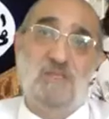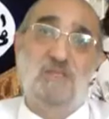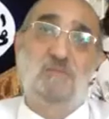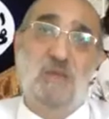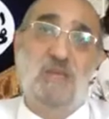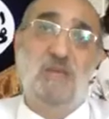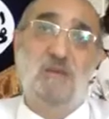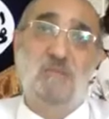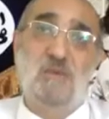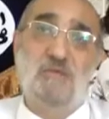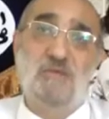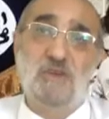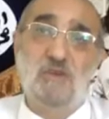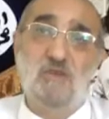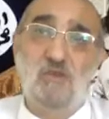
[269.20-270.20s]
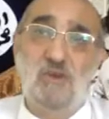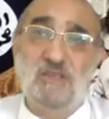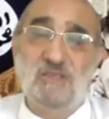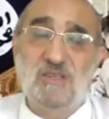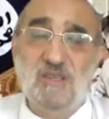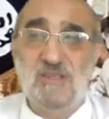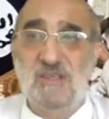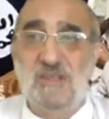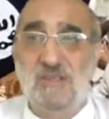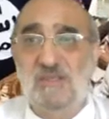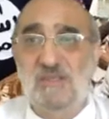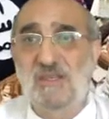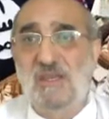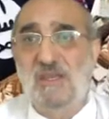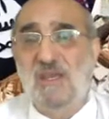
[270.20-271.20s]
speaking about the
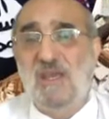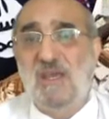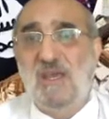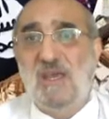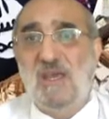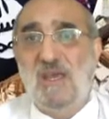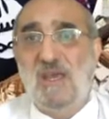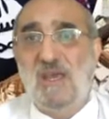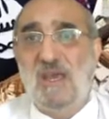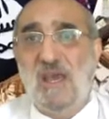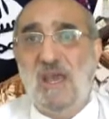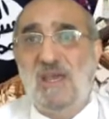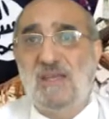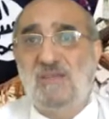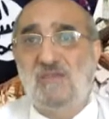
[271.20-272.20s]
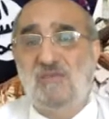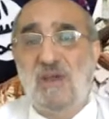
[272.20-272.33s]
coexistence. And